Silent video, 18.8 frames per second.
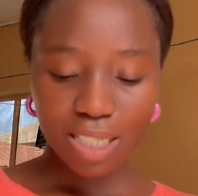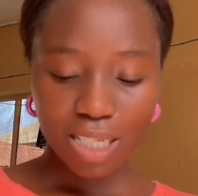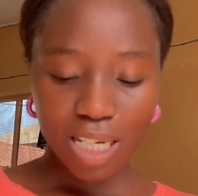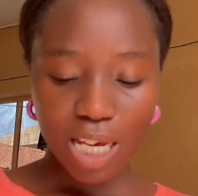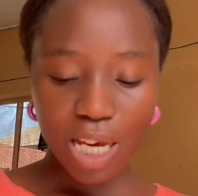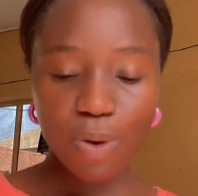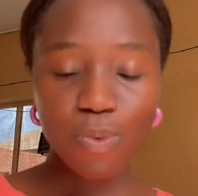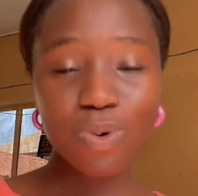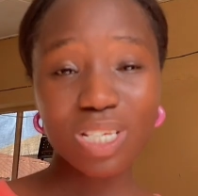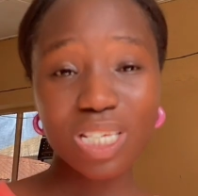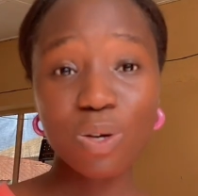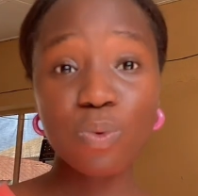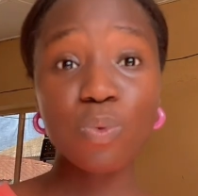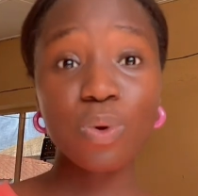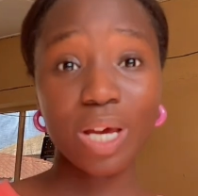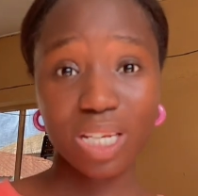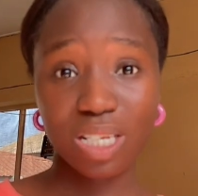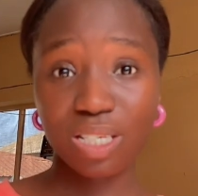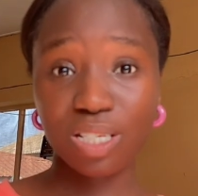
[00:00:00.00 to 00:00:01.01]
It was a
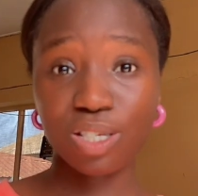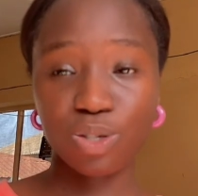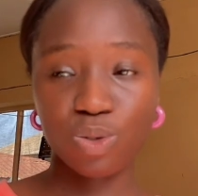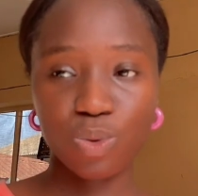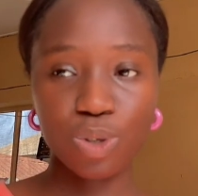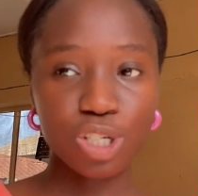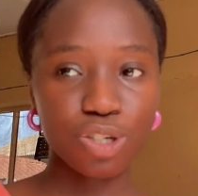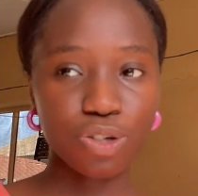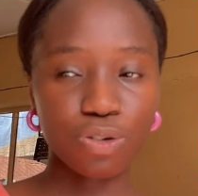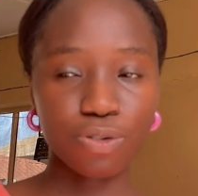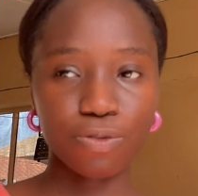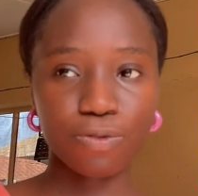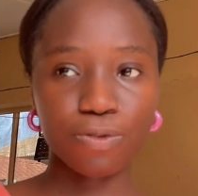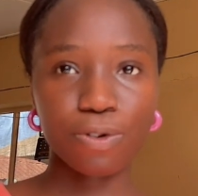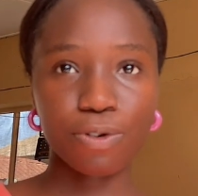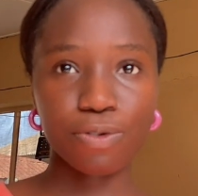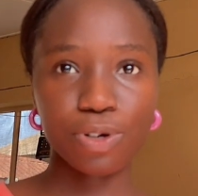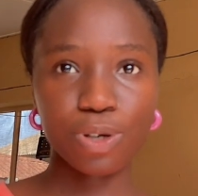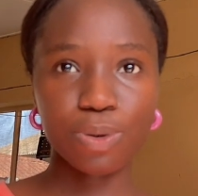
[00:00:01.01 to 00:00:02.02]
weird situation for
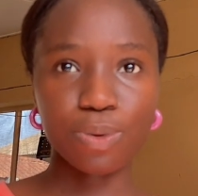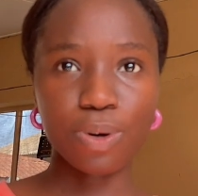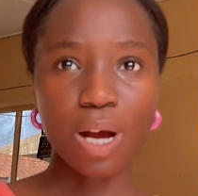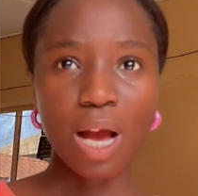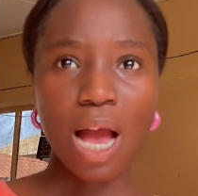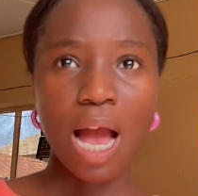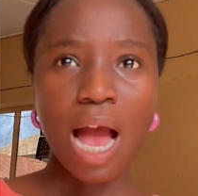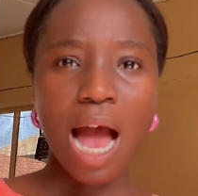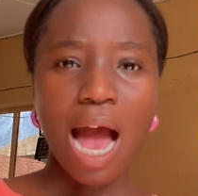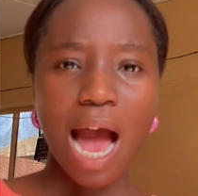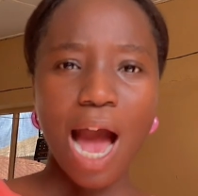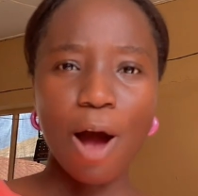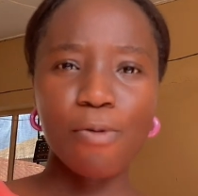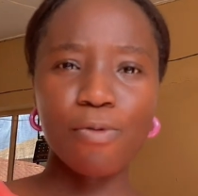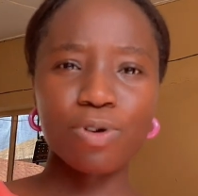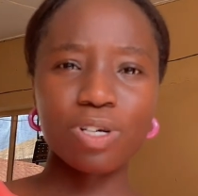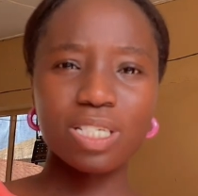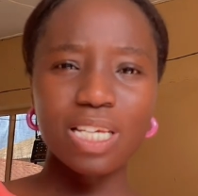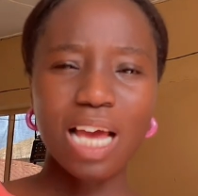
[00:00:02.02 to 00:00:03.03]
real.
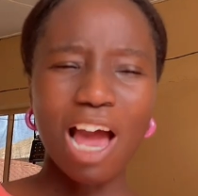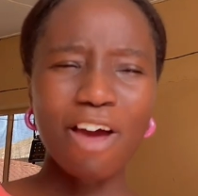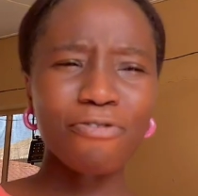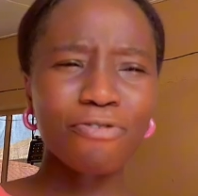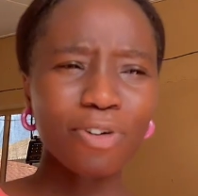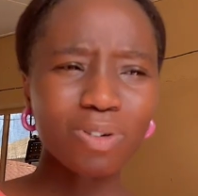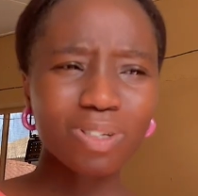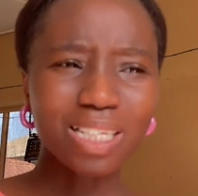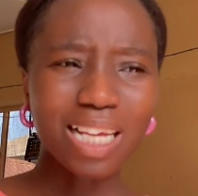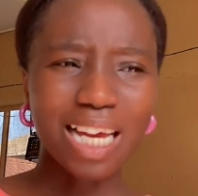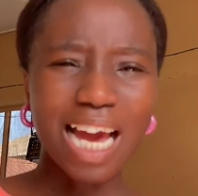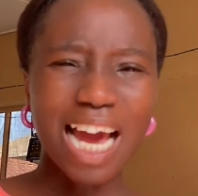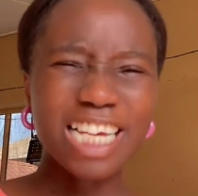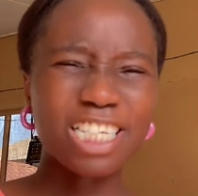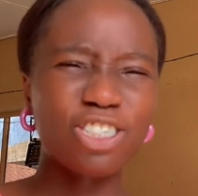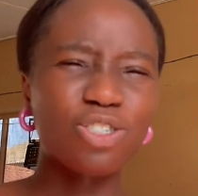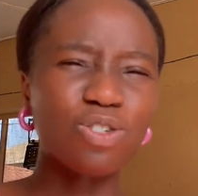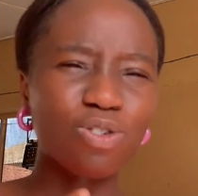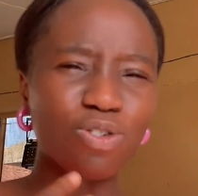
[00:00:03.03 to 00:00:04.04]
I felt like I
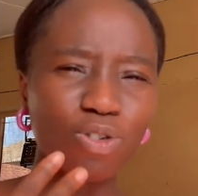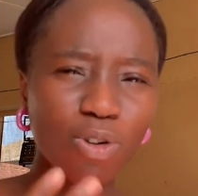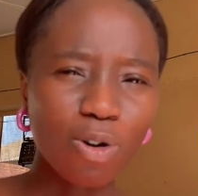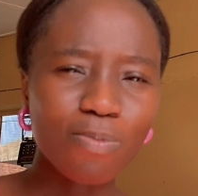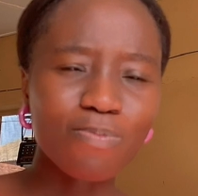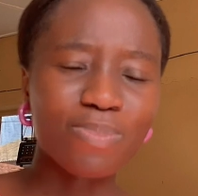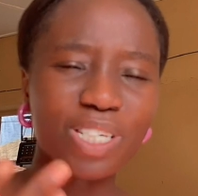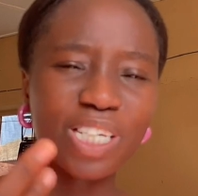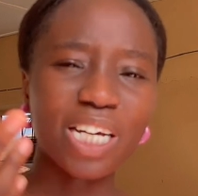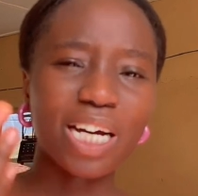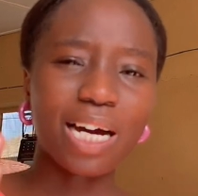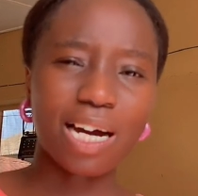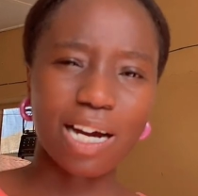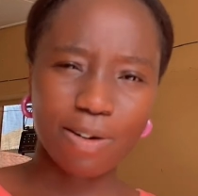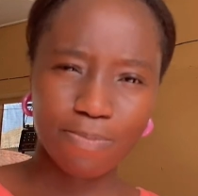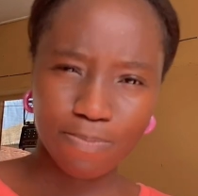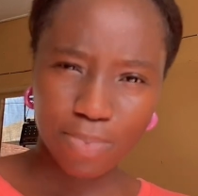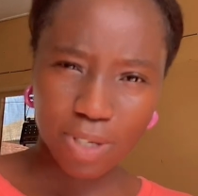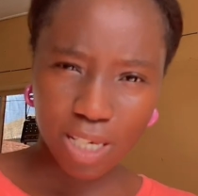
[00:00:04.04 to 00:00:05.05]
should not be
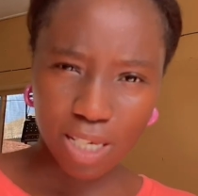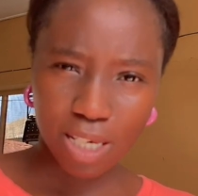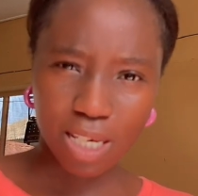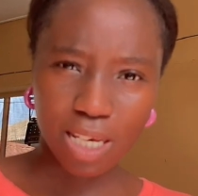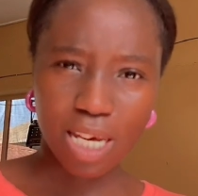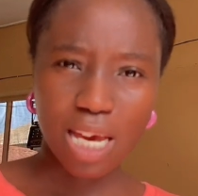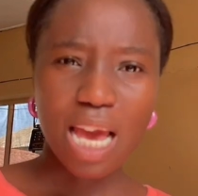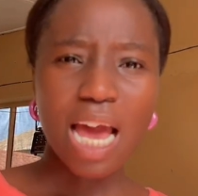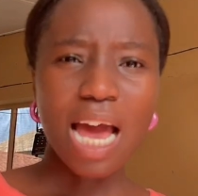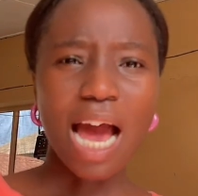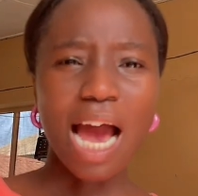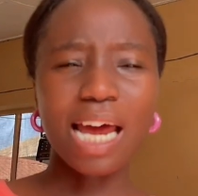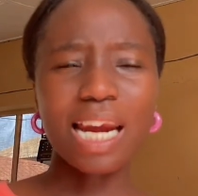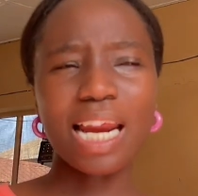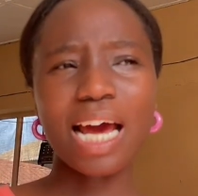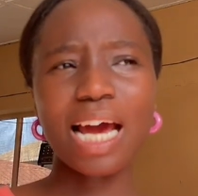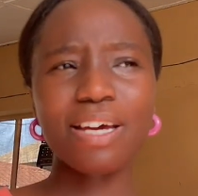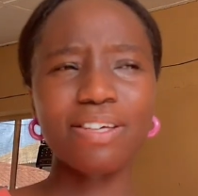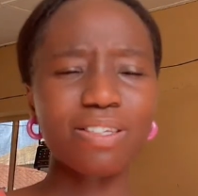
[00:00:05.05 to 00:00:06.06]
happy. And
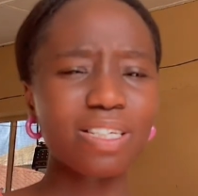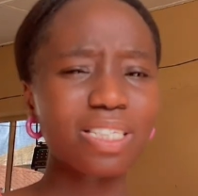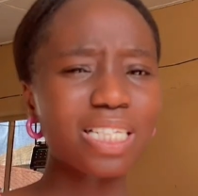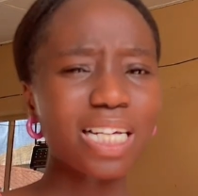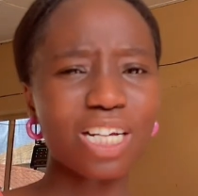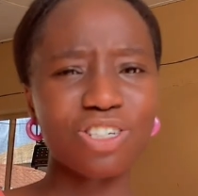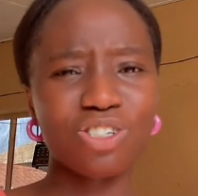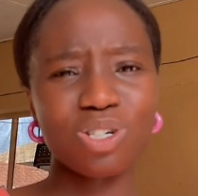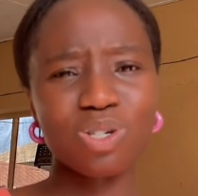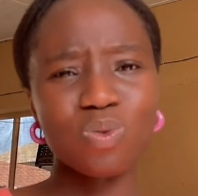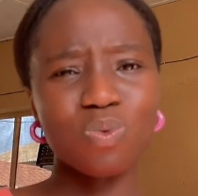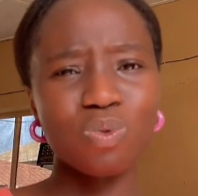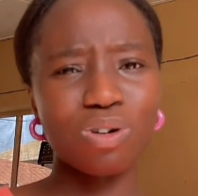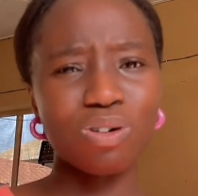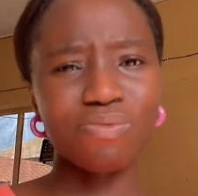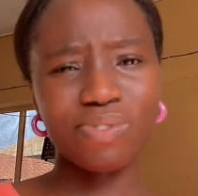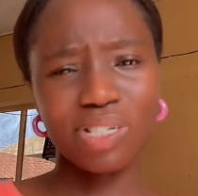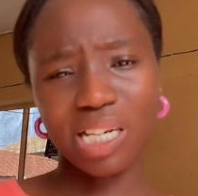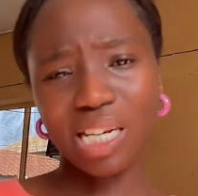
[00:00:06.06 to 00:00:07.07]
I think that's just one
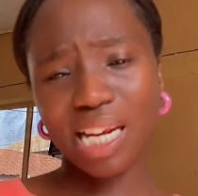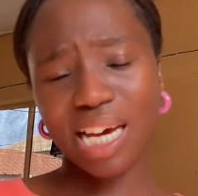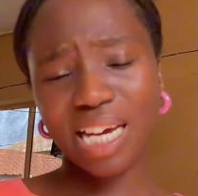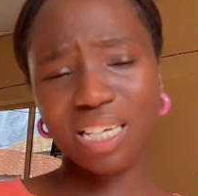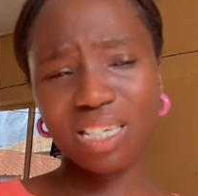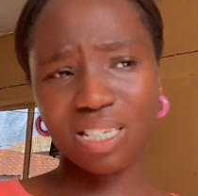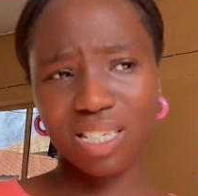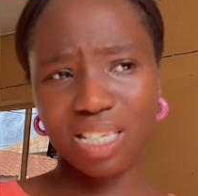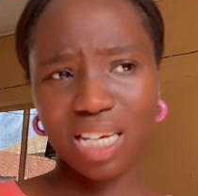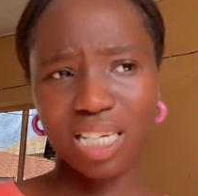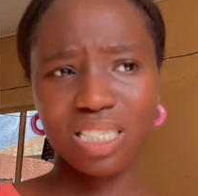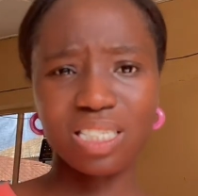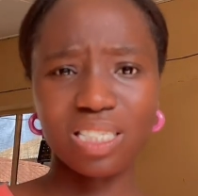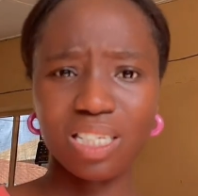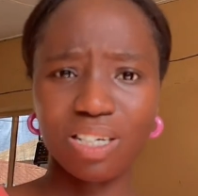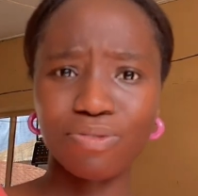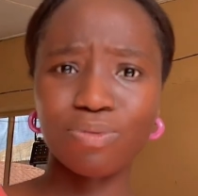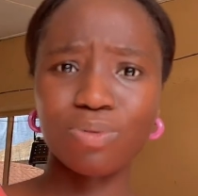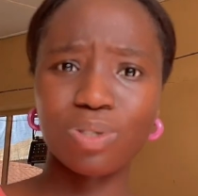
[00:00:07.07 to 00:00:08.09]
of the lies that the
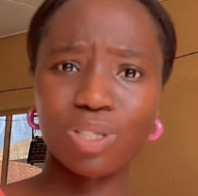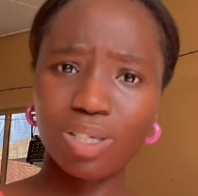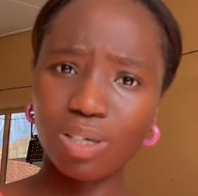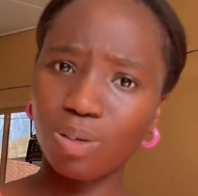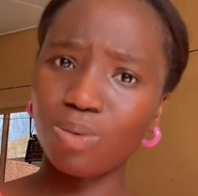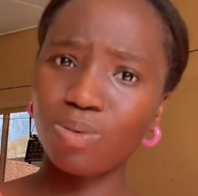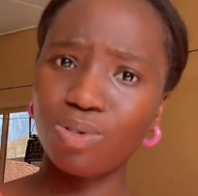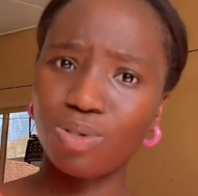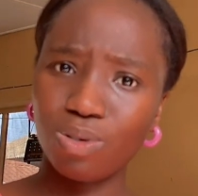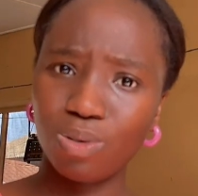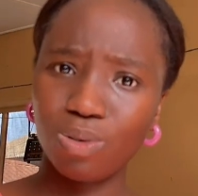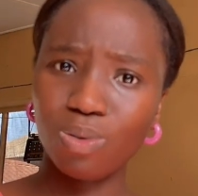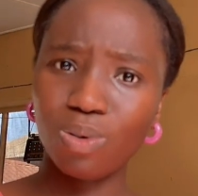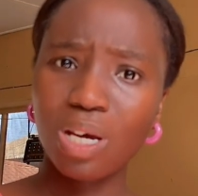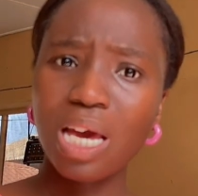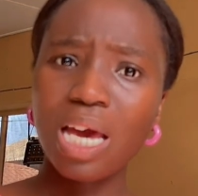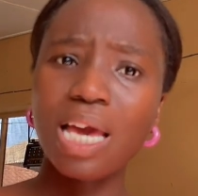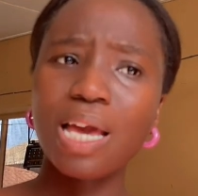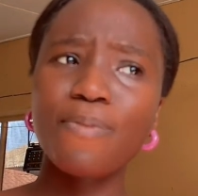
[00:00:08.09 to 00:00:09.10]
devil tells you.
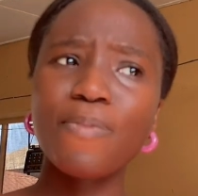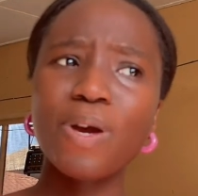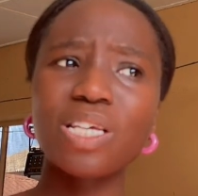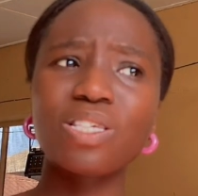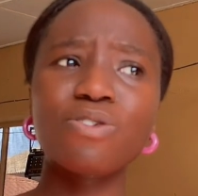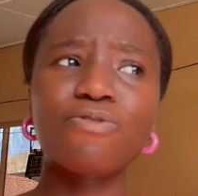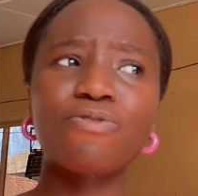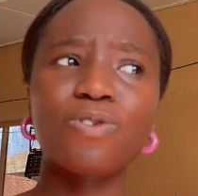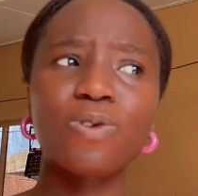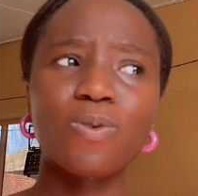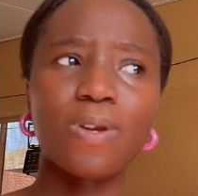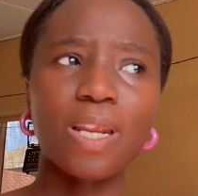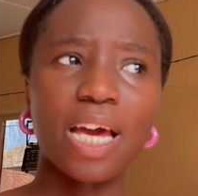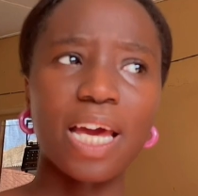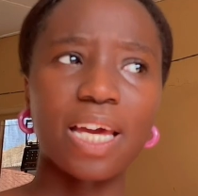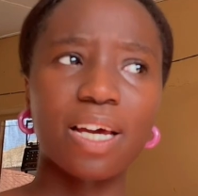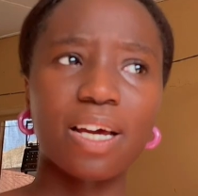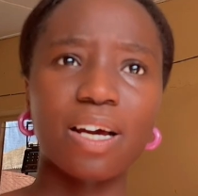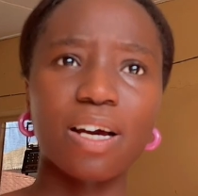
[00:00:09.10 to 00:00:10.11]
It makes you feel
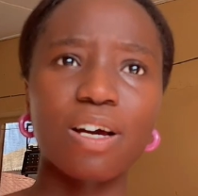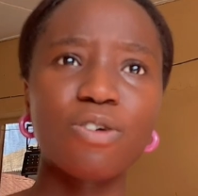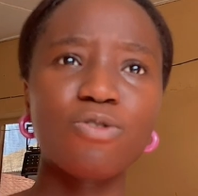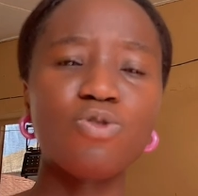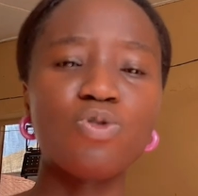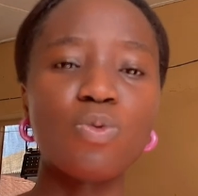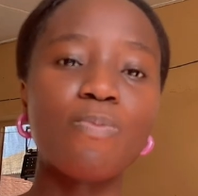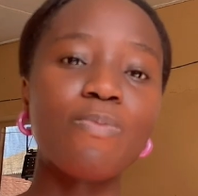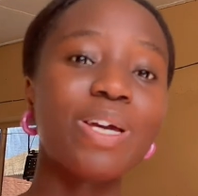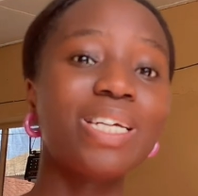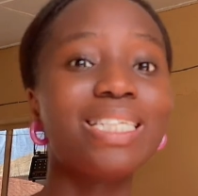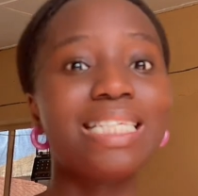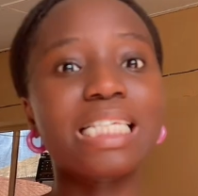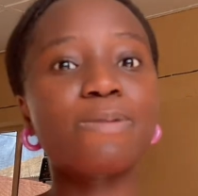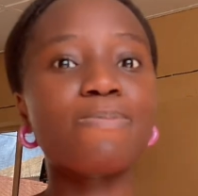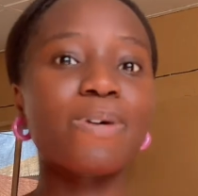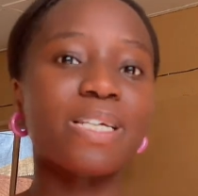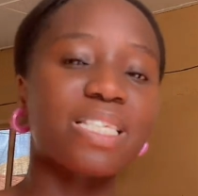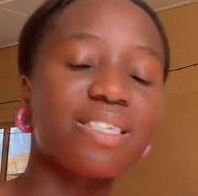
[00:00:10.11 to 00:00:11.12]
like you made this
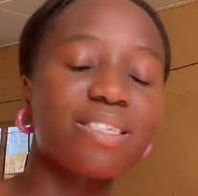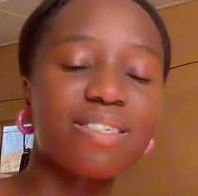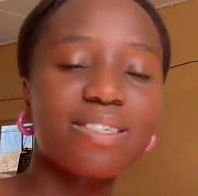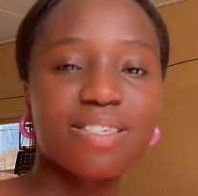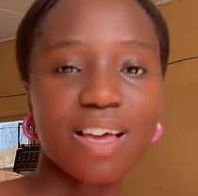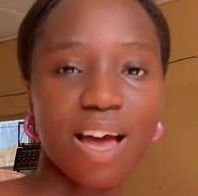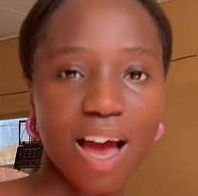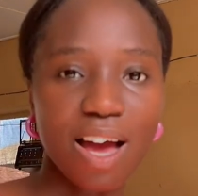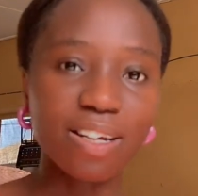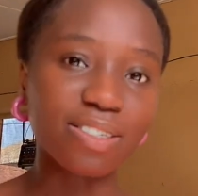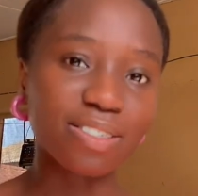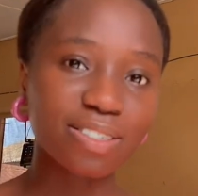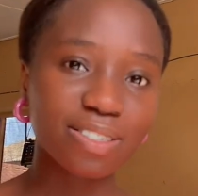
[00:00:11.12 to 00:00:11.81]
person sad,